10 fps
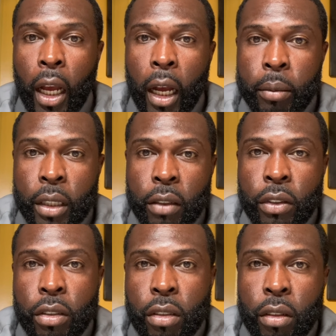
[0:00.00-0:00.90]
I believe
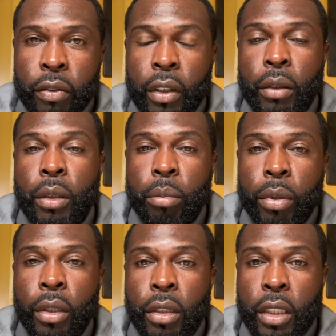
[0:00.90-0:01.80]
this is a very
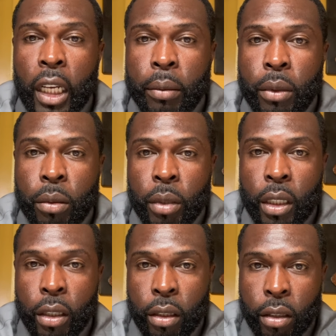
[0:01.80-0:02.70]
important chapter
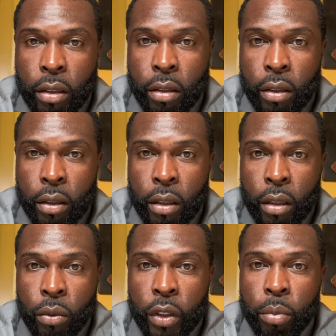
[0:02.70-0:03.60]
because
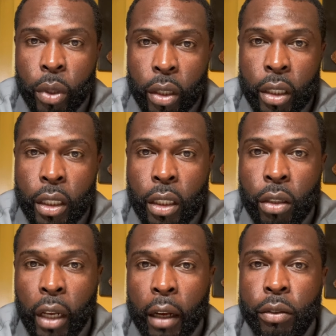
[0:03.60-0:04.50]
with marketing
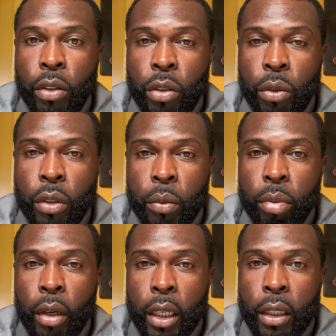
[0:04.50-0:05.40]
you have to know your
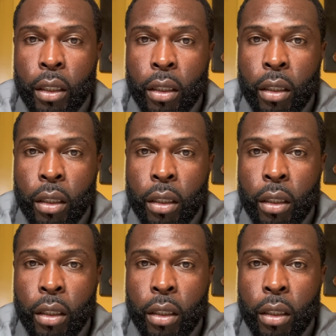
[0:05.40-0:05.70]
product,